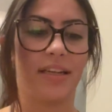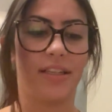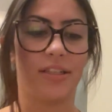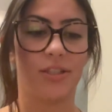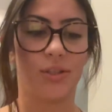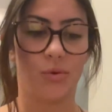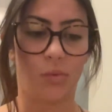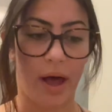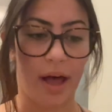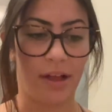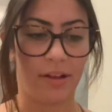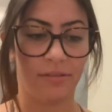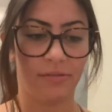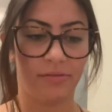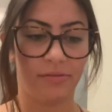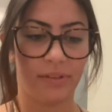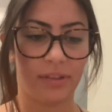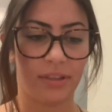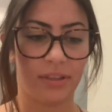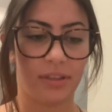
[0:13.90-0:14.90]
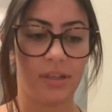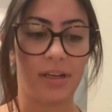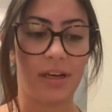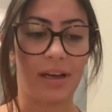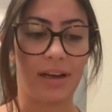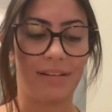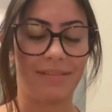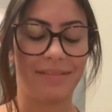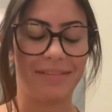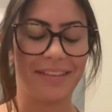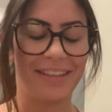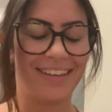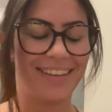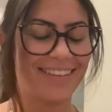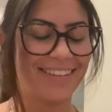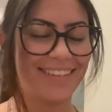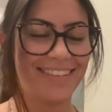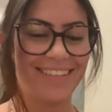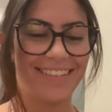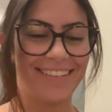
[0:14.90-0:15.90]
12.
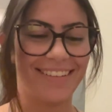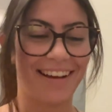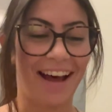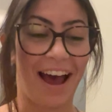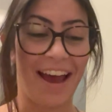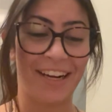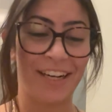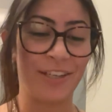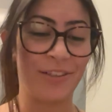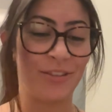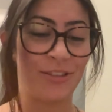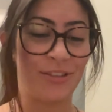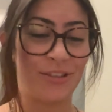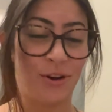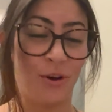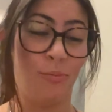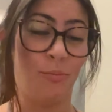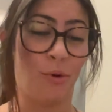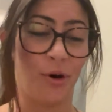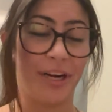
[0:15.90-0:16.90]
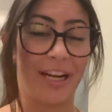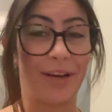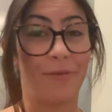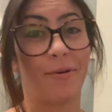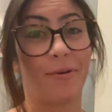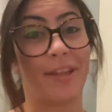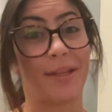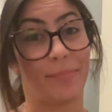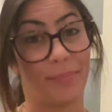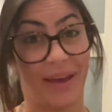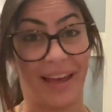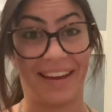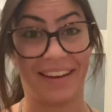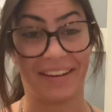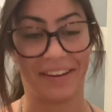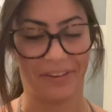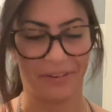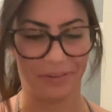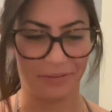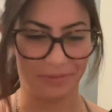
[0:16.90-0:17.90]
I go snowboarding with a pig.